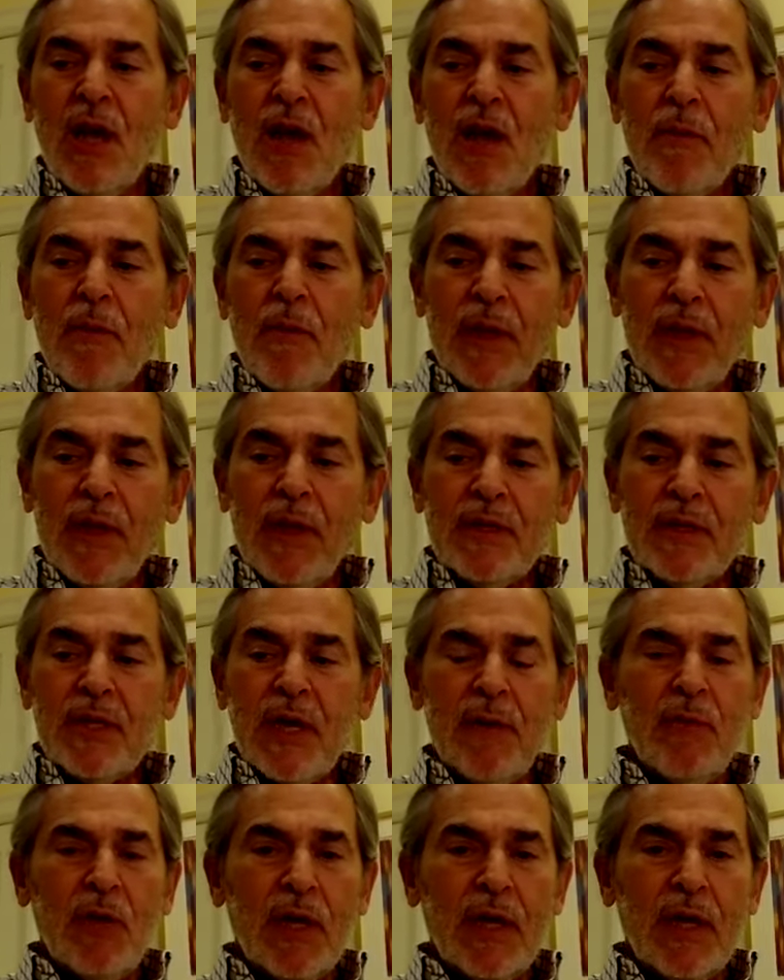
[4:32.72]
By the
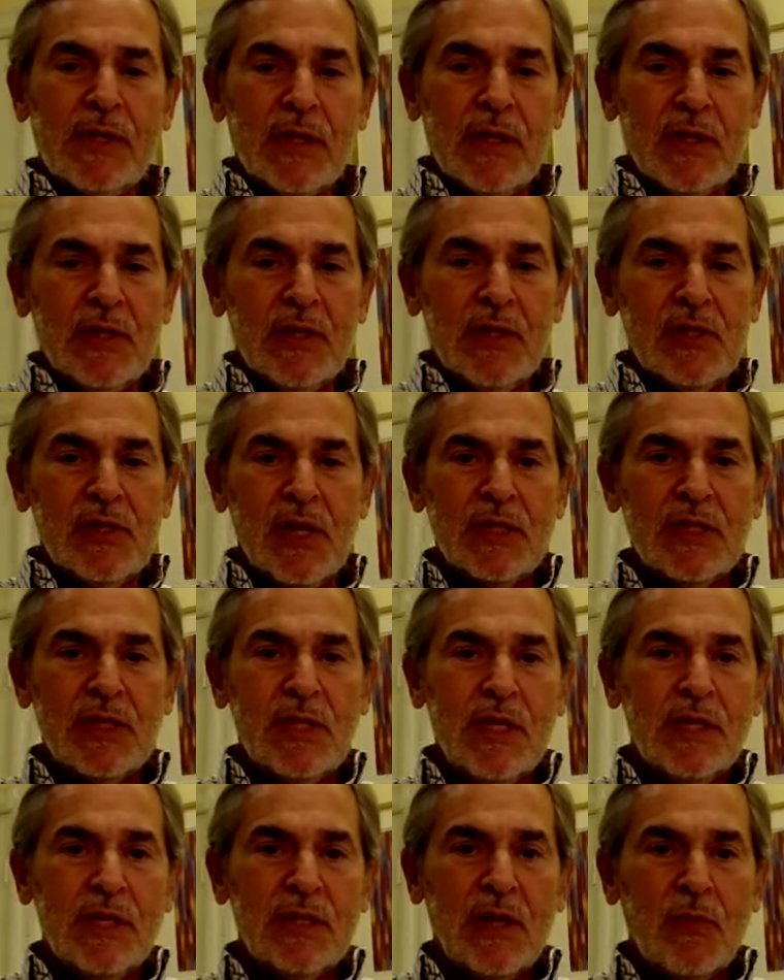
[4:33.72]
time you get to the
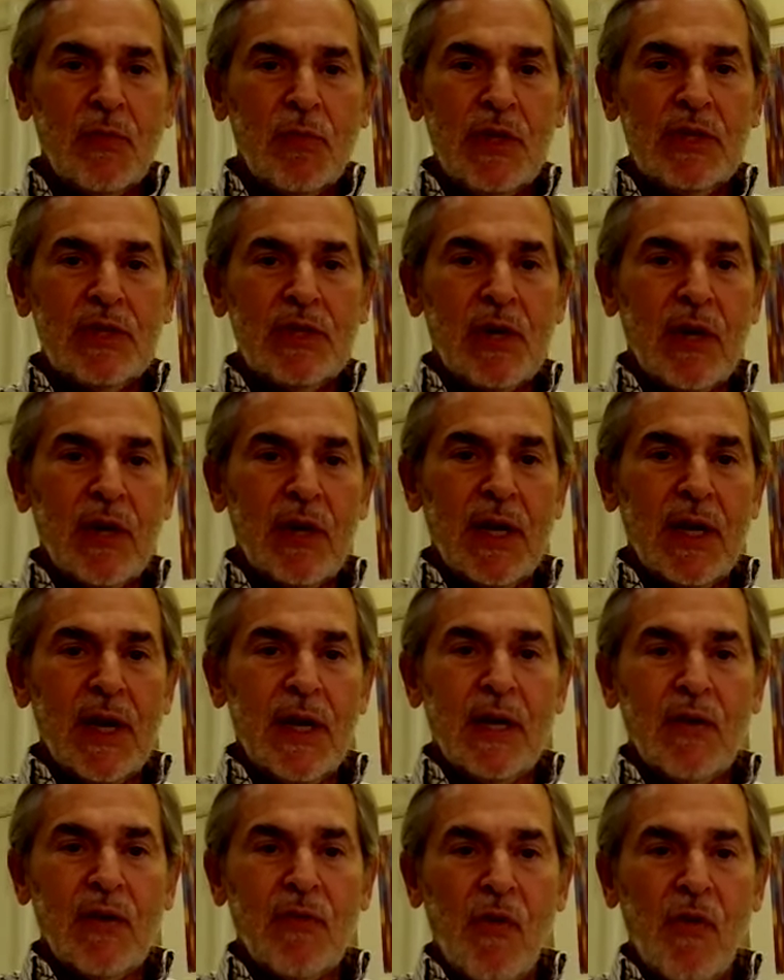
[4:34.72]
60s and we start
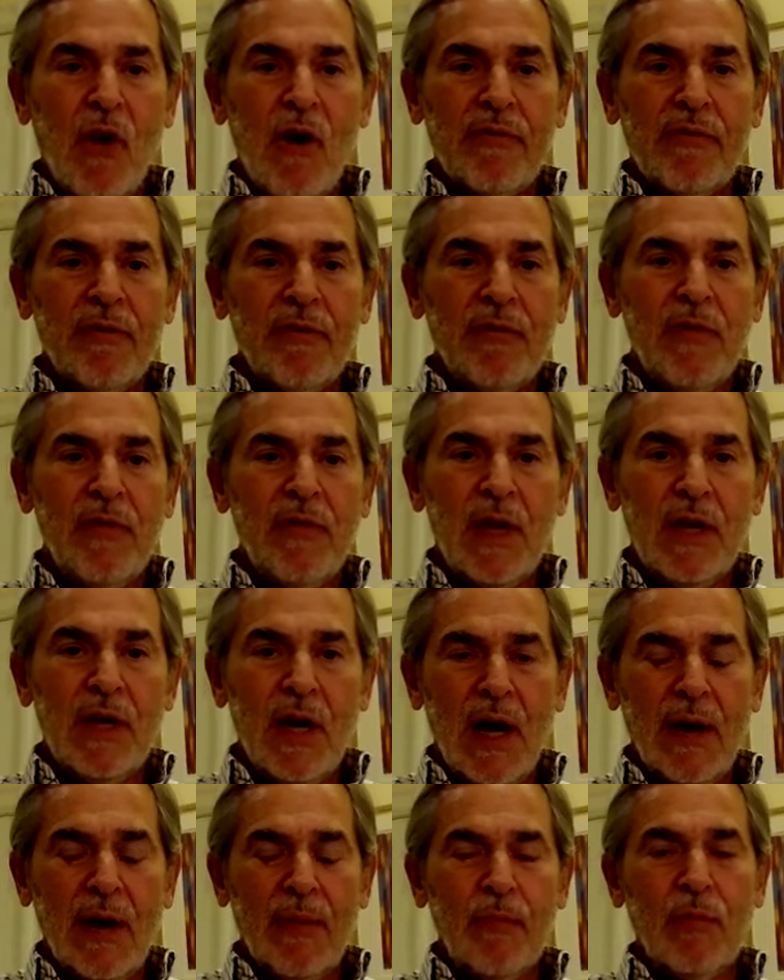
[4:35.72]
getting involved in
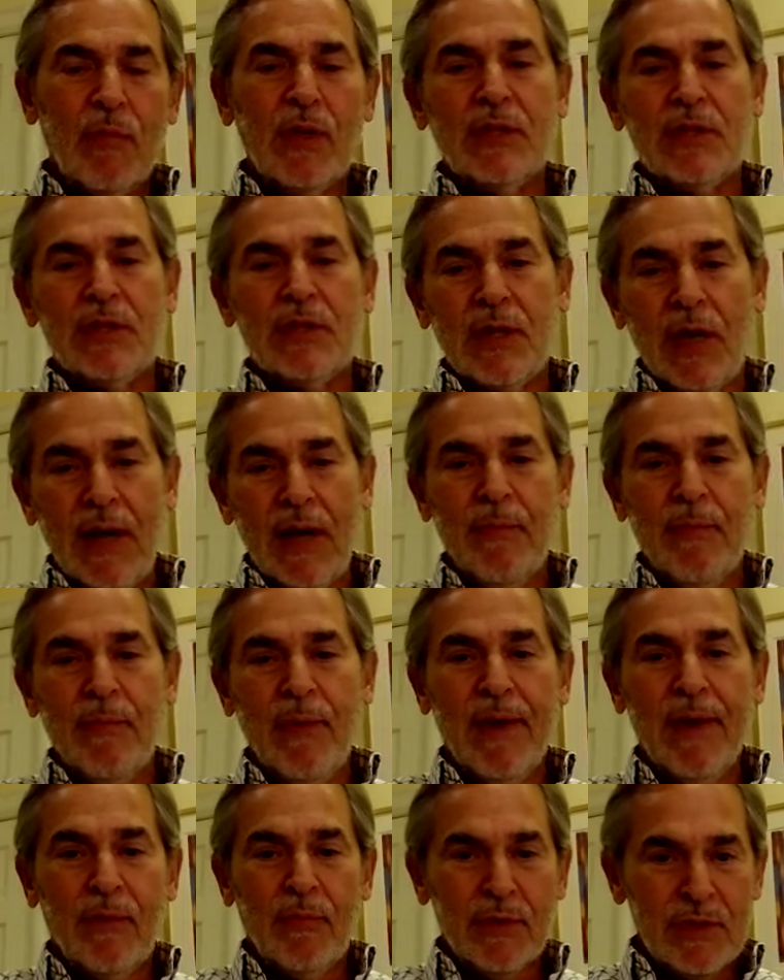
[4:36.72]
Vietnam, which I
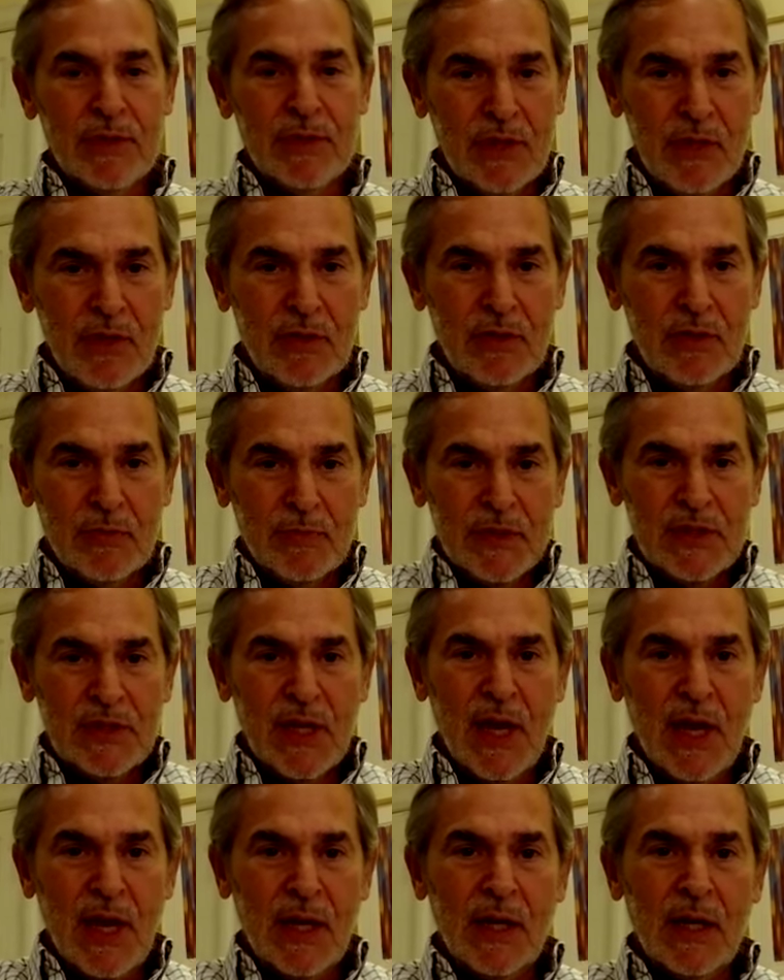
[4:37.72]
admit was a huge
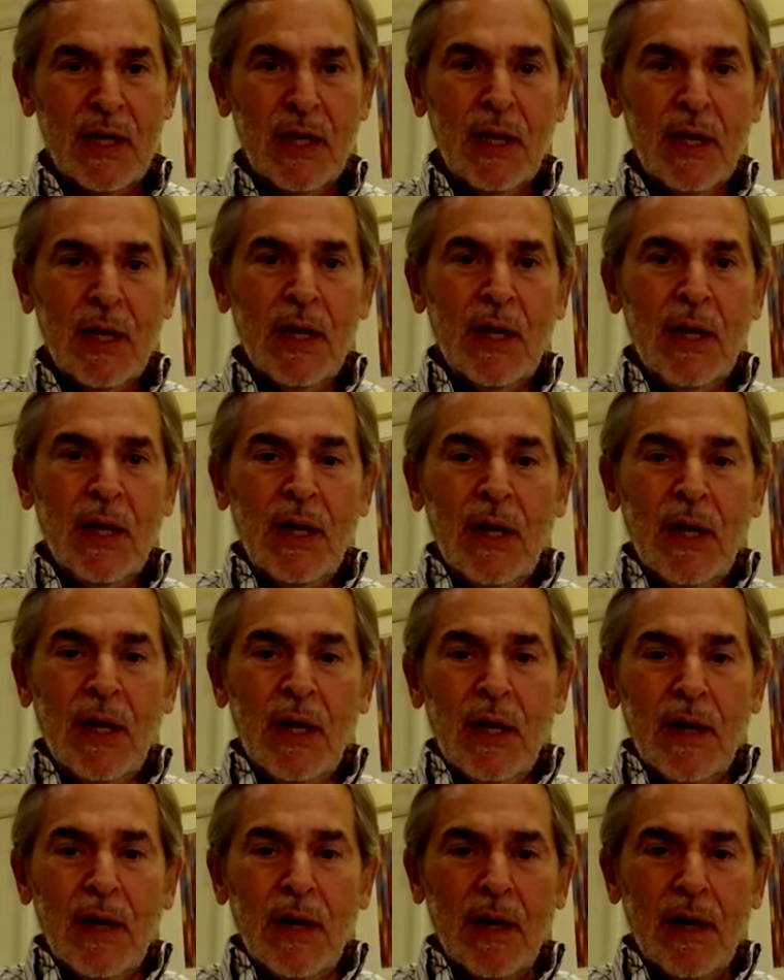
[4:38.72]
mistake,
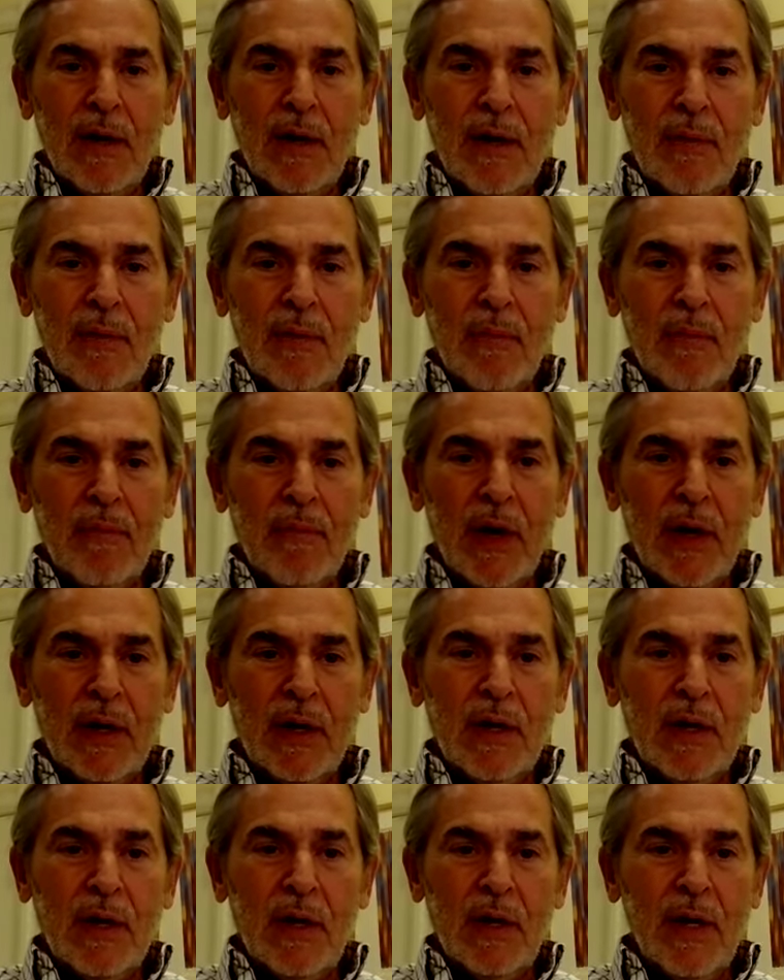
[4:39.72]
but
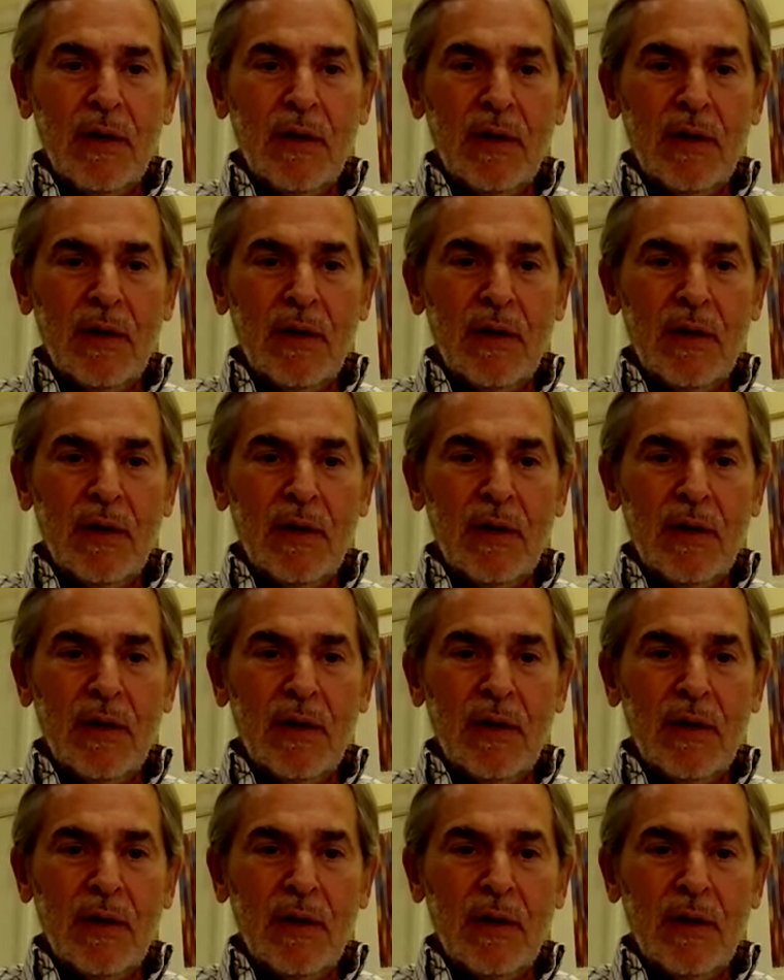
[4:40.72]
it